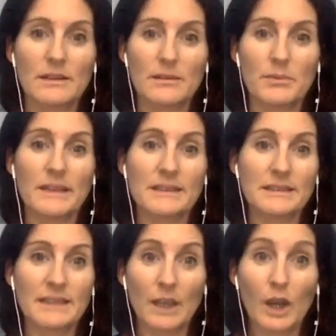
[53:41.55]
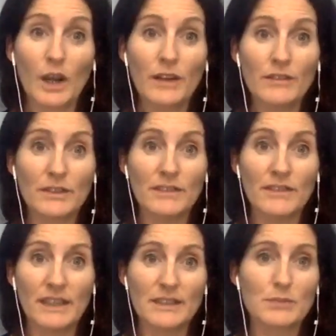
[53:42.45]
places like carnival
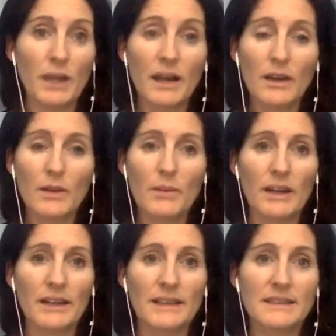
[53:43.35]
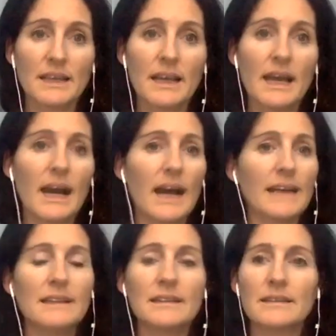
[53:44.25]
events bloco parties
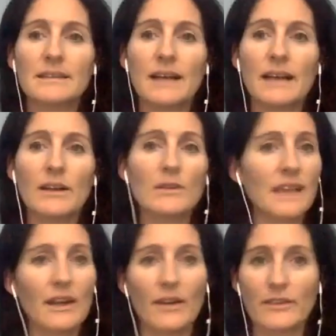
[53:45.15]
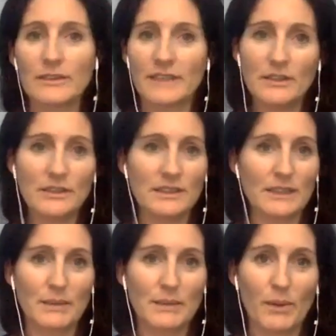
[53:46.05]
i i don't take on those energies
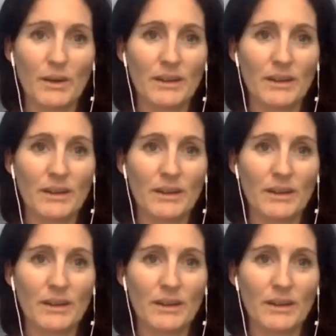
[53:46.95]
anymore